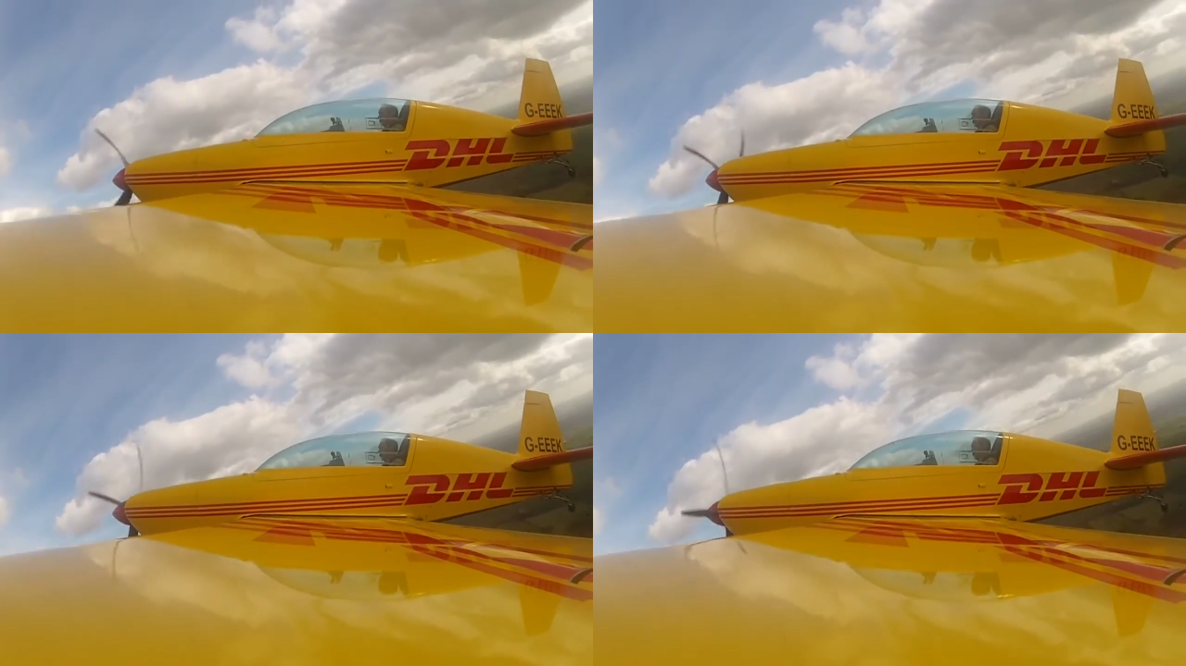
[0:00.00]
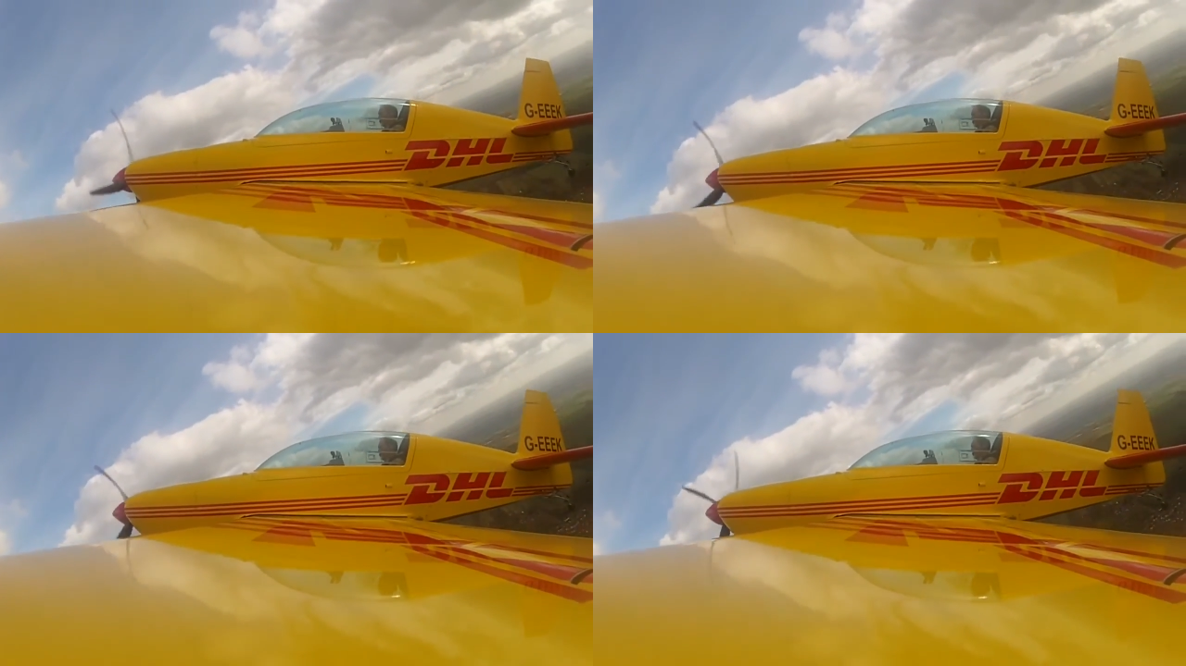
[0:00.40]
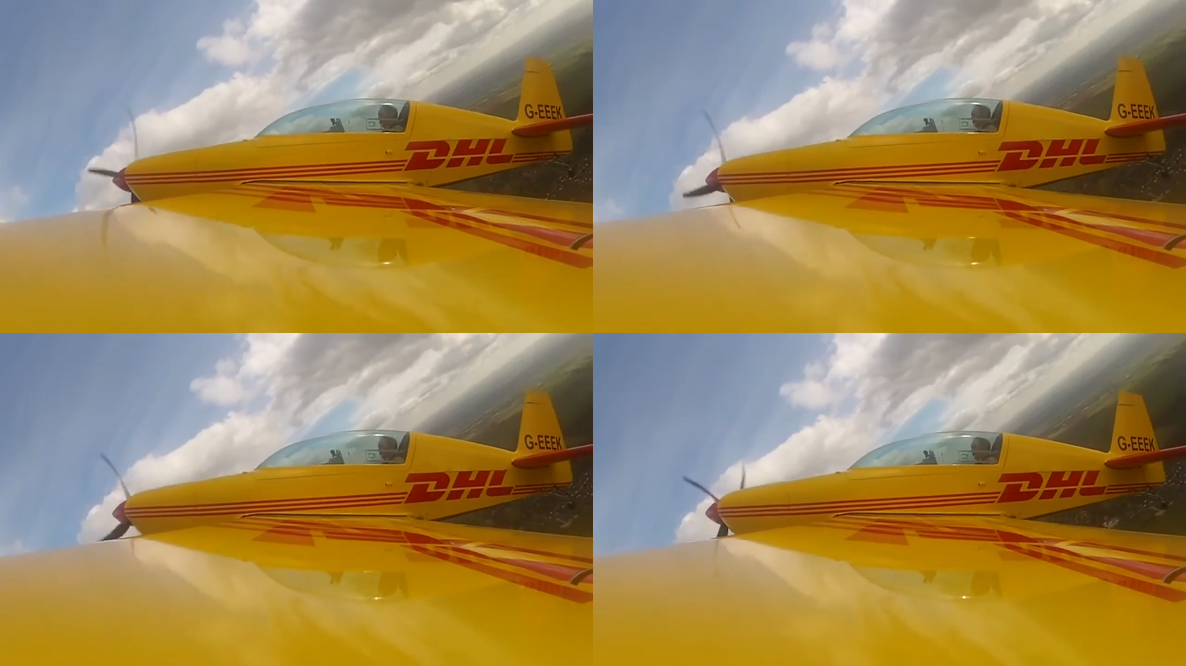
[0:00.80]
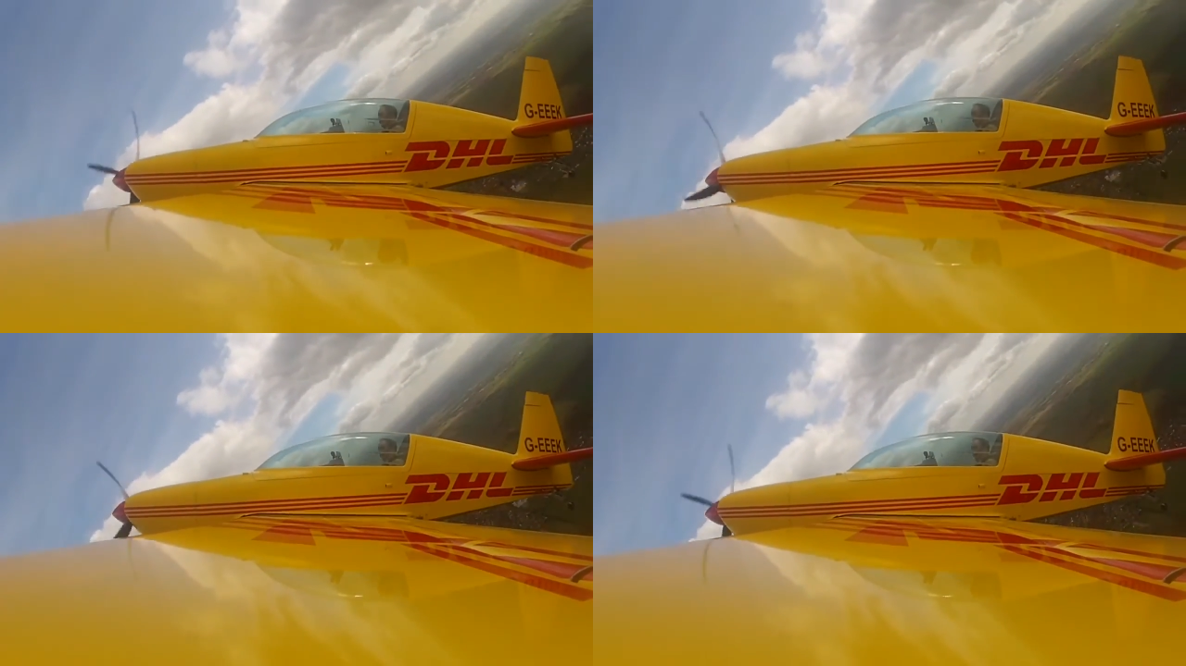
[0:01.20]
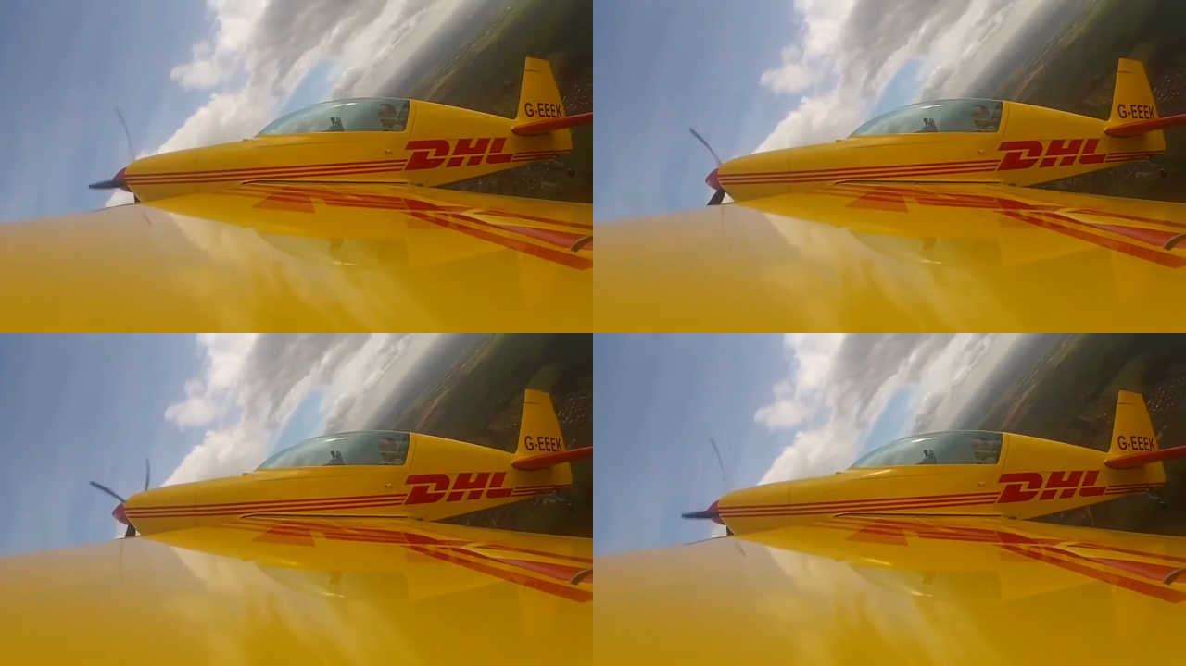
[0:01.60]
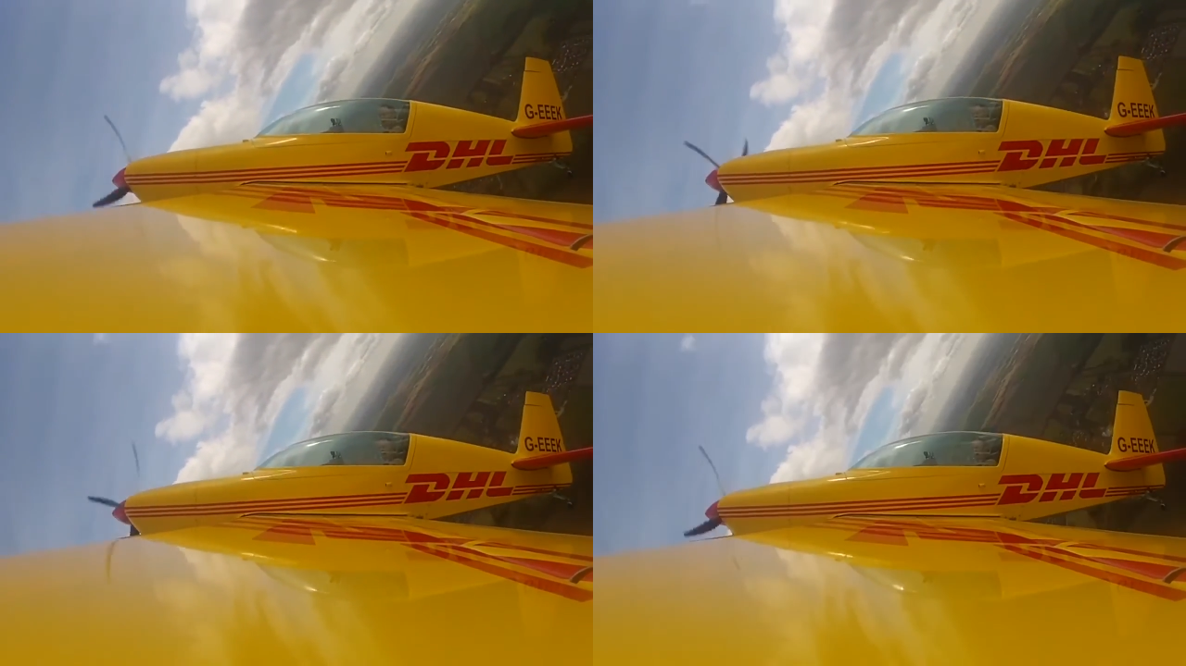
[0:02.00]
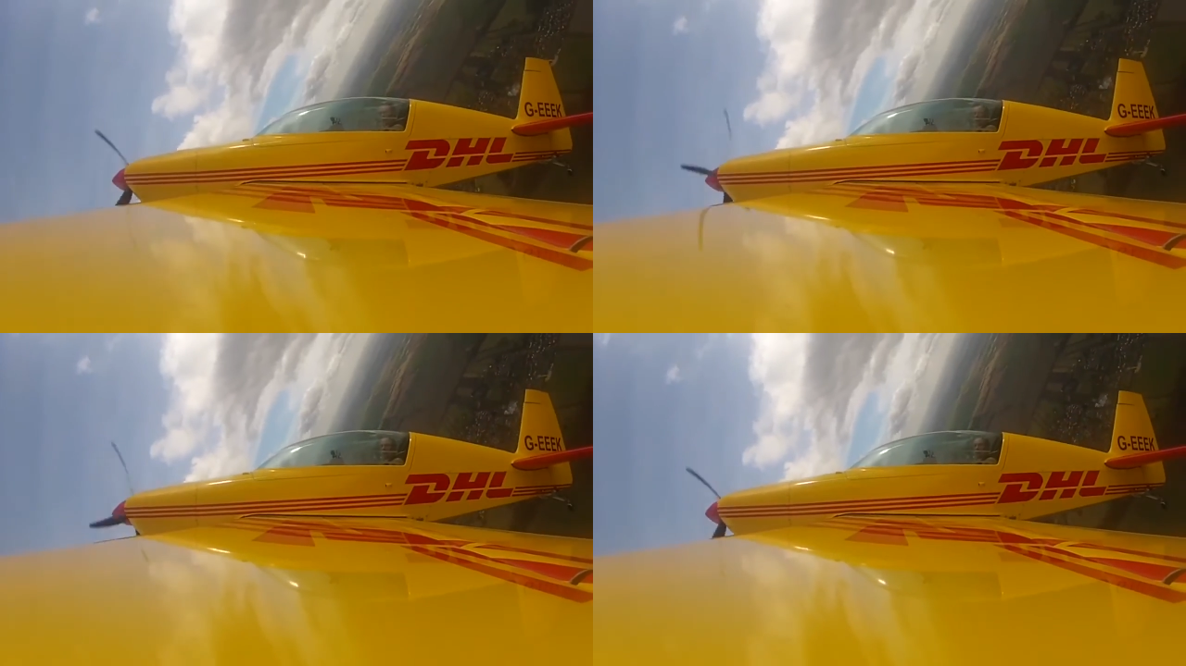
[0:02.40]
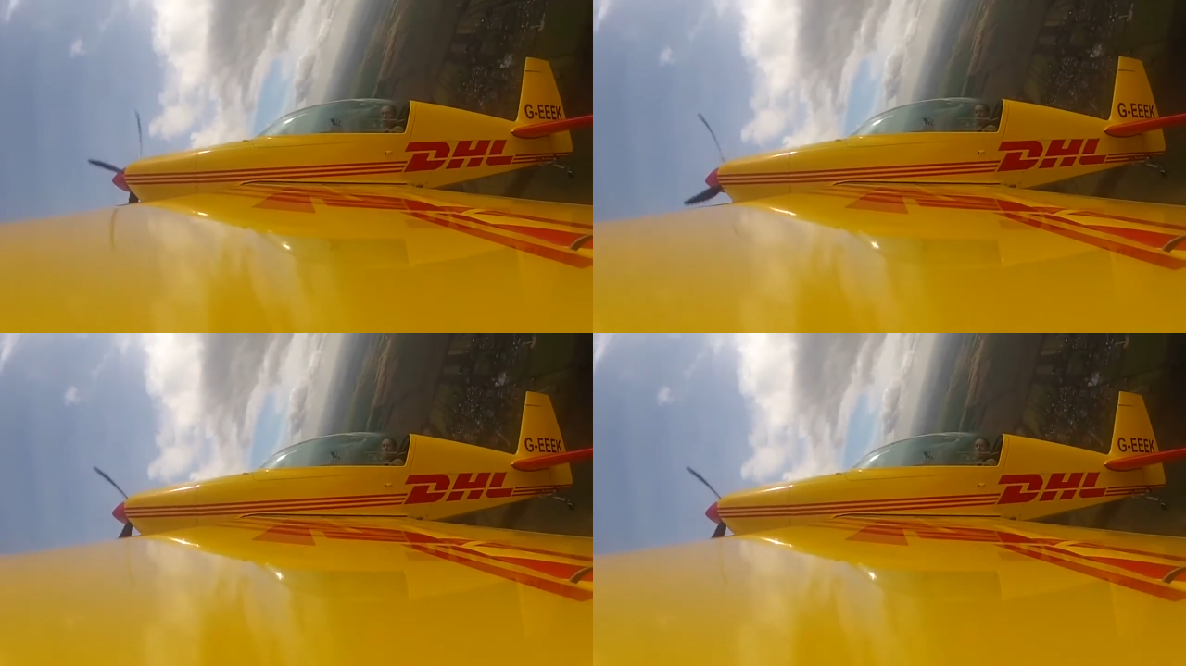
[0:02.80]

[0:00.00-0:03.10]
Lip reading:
(no speaker visible)